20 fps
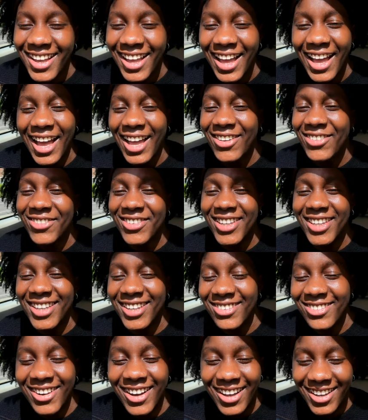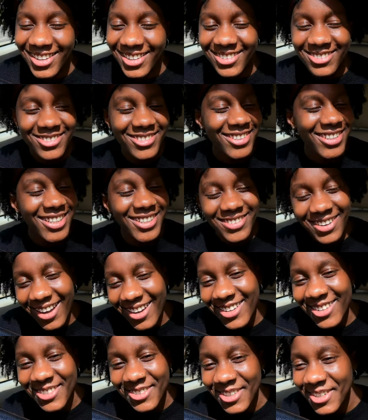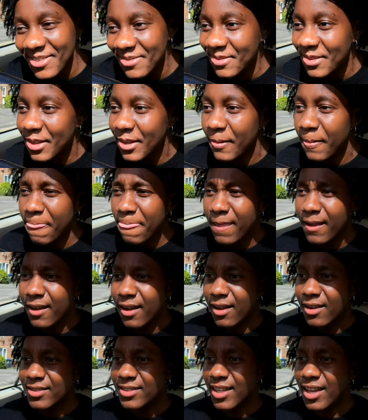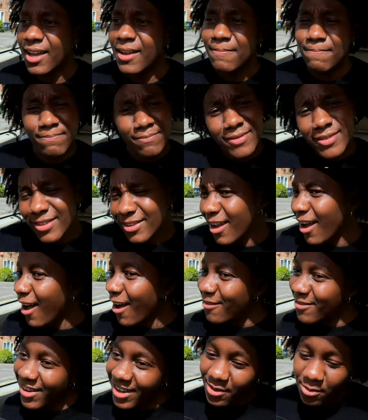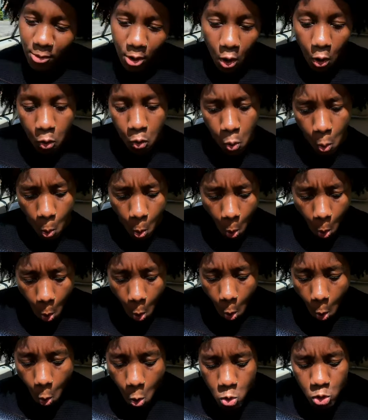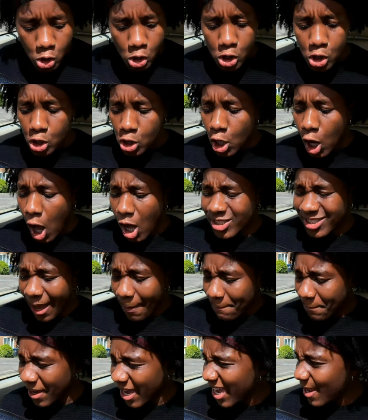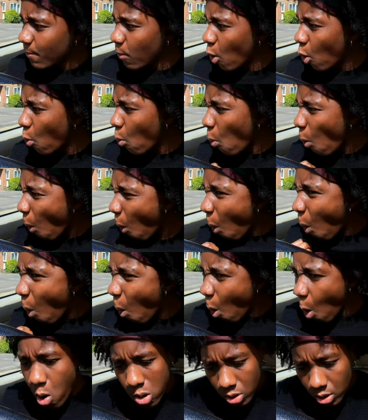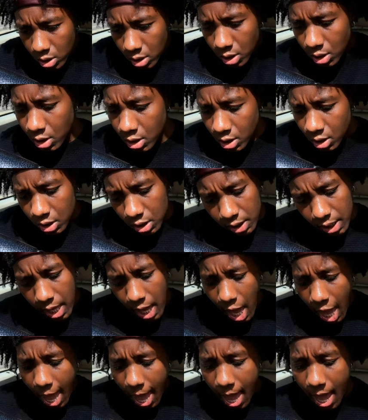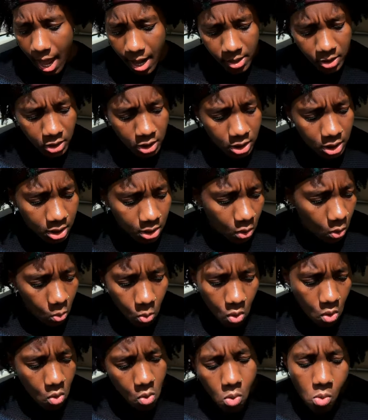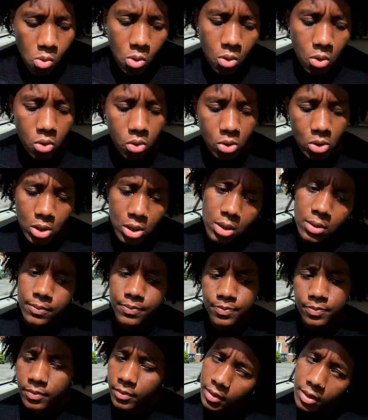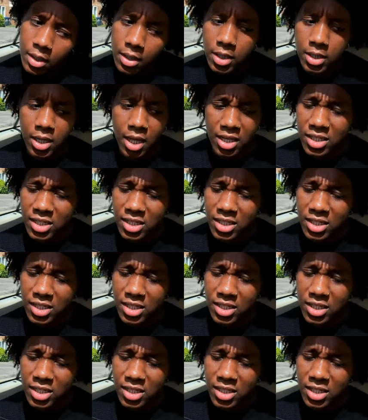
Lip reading: Abby, why are you walking around the room? I was like, nah, man, what? Ooh. I was like, babe, woo, yeah, woo. I